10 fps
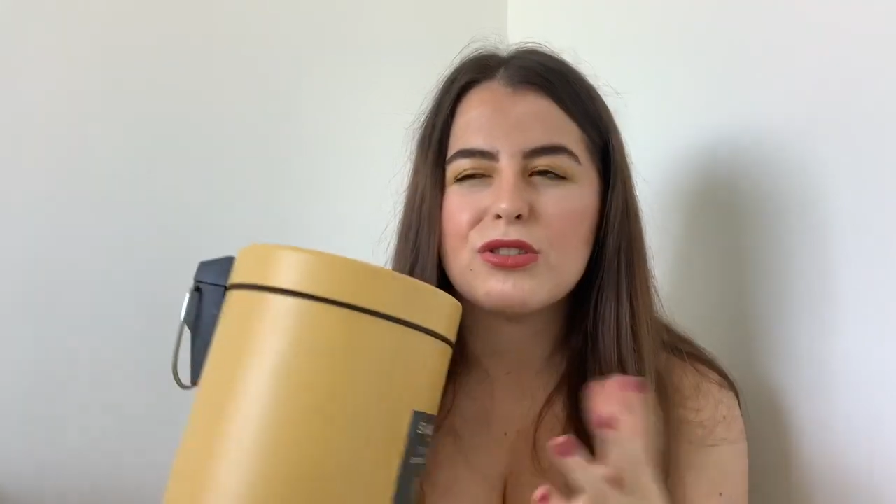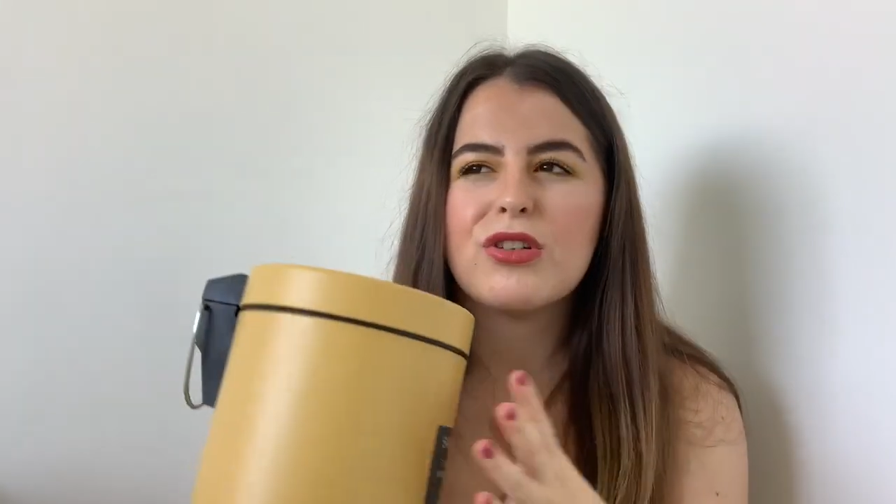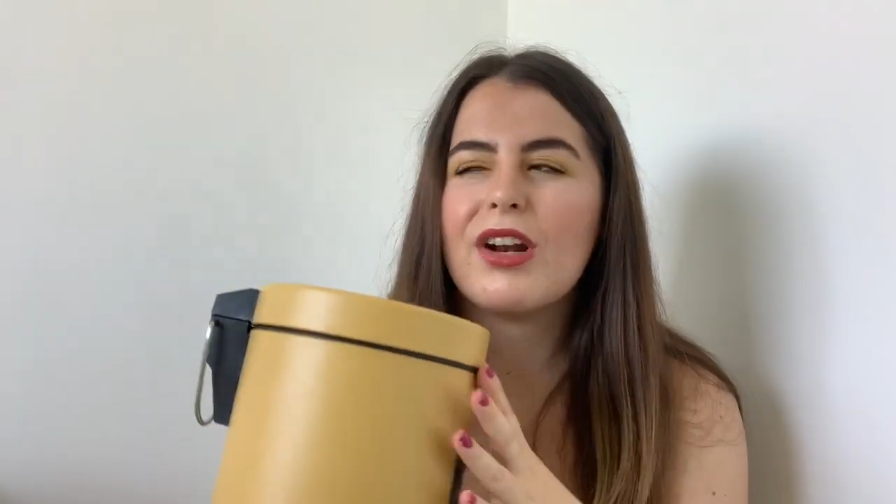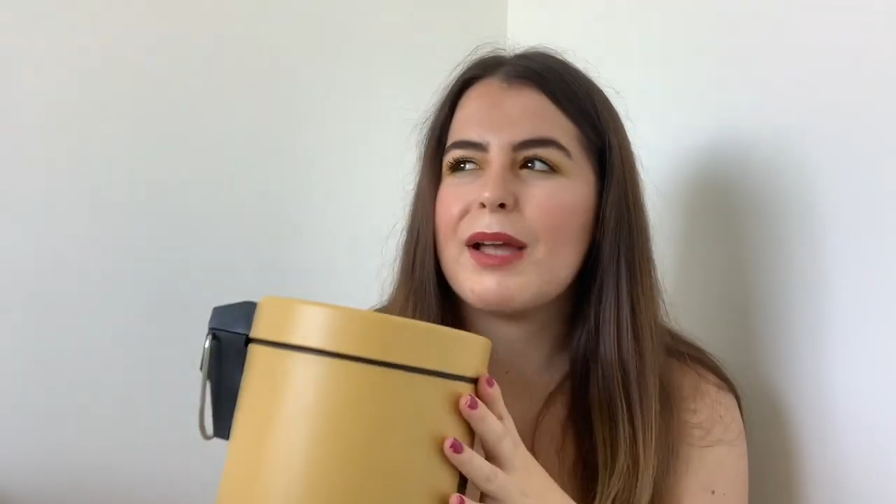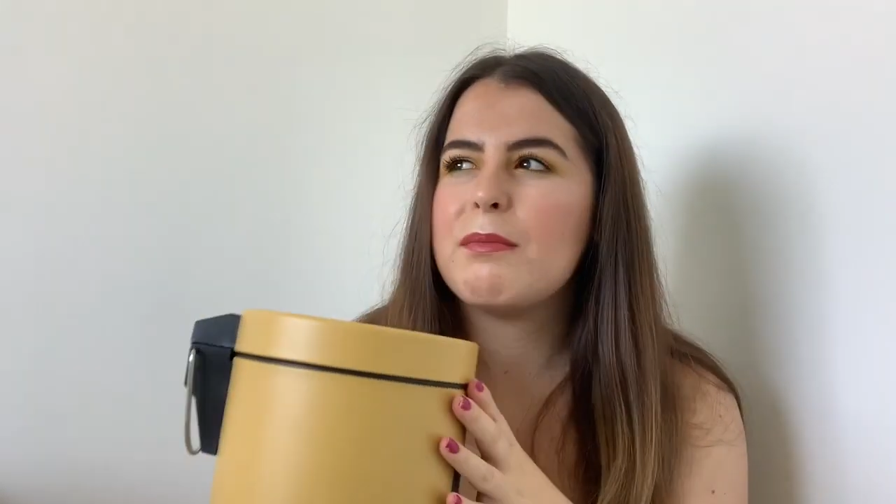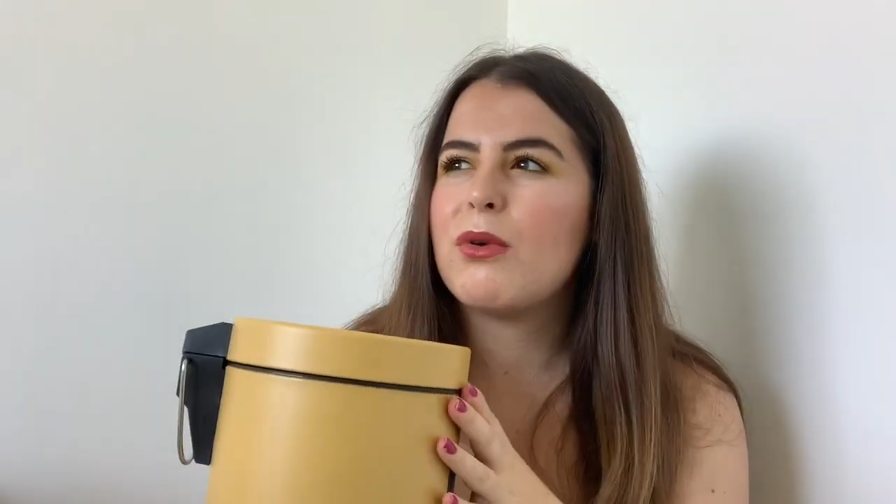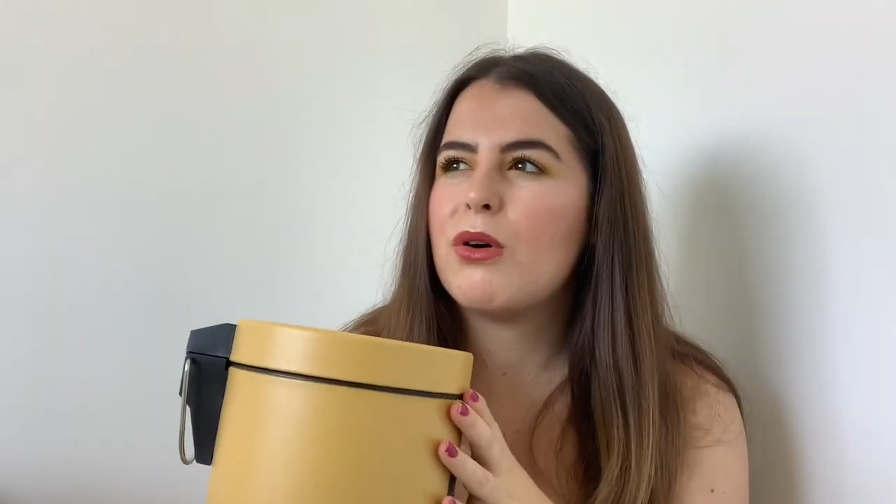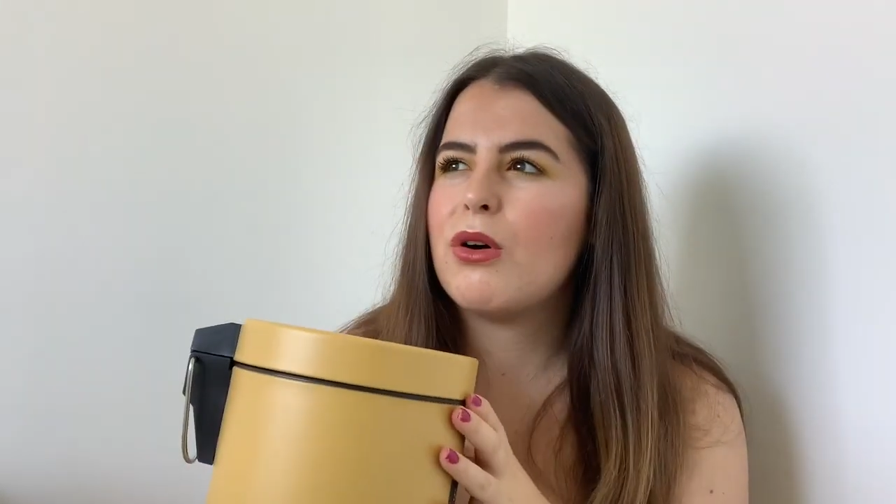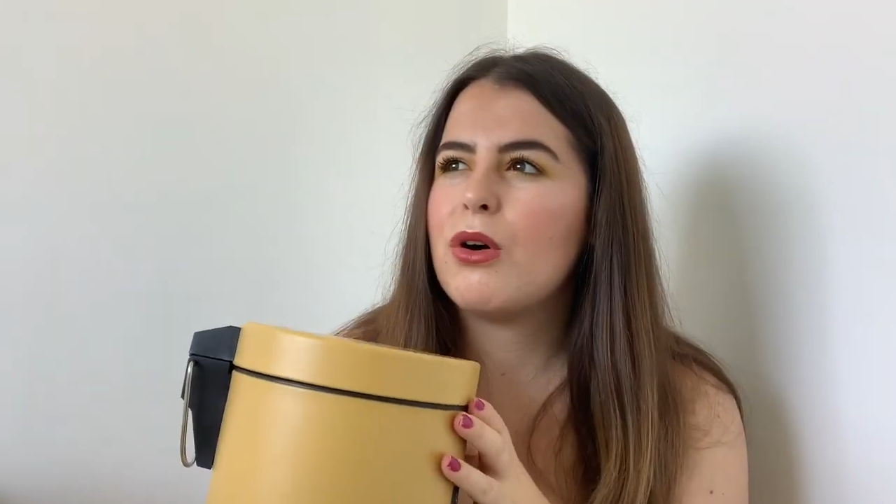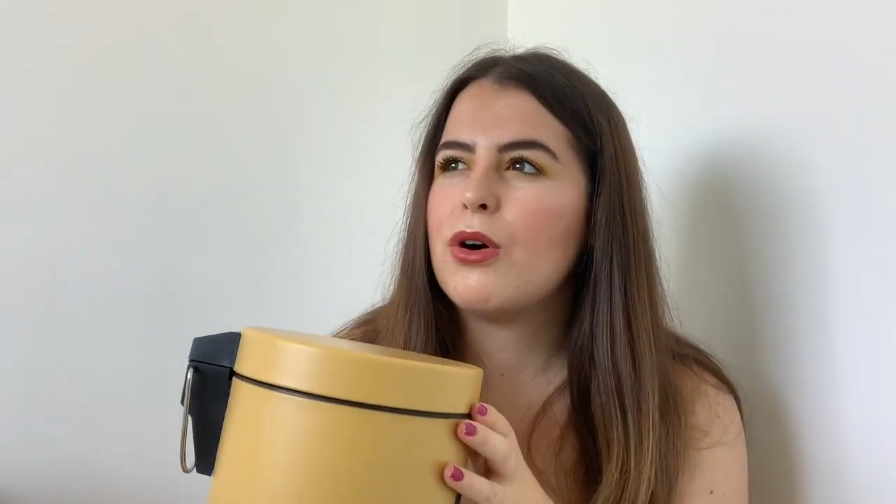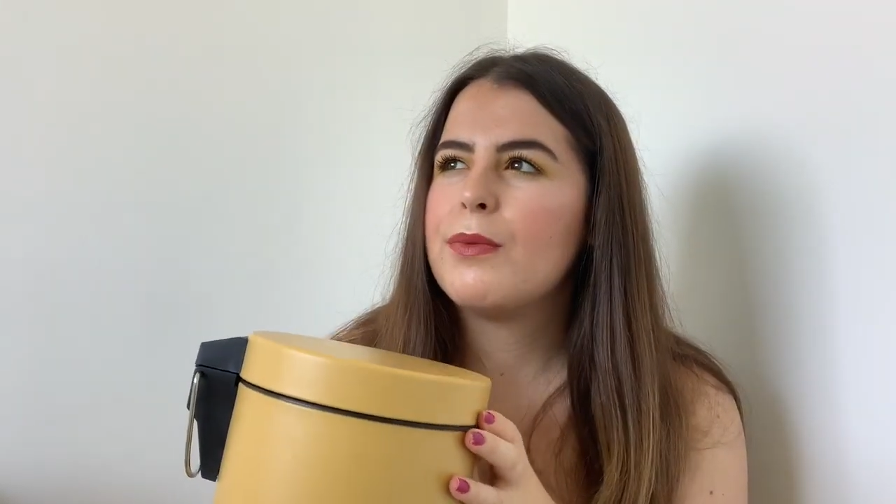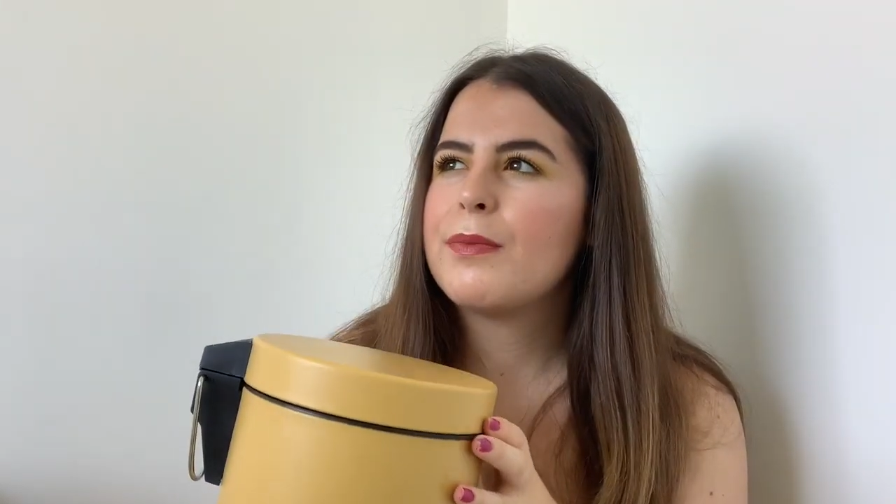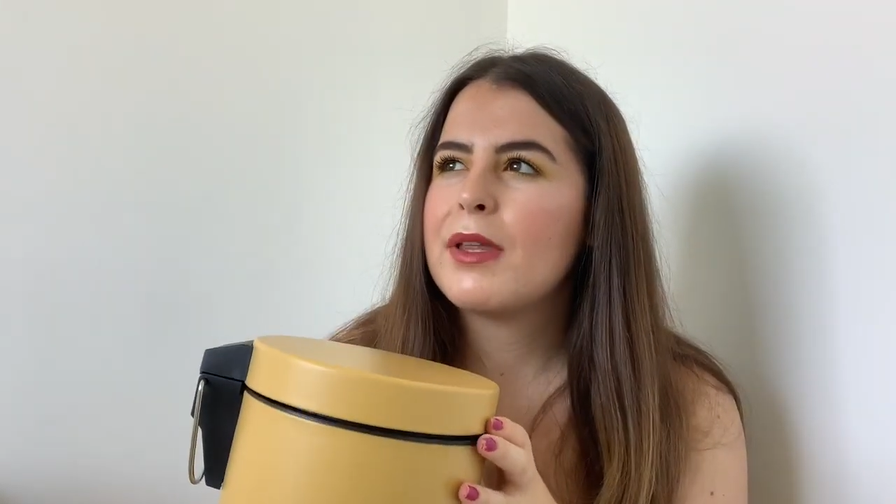sort of like more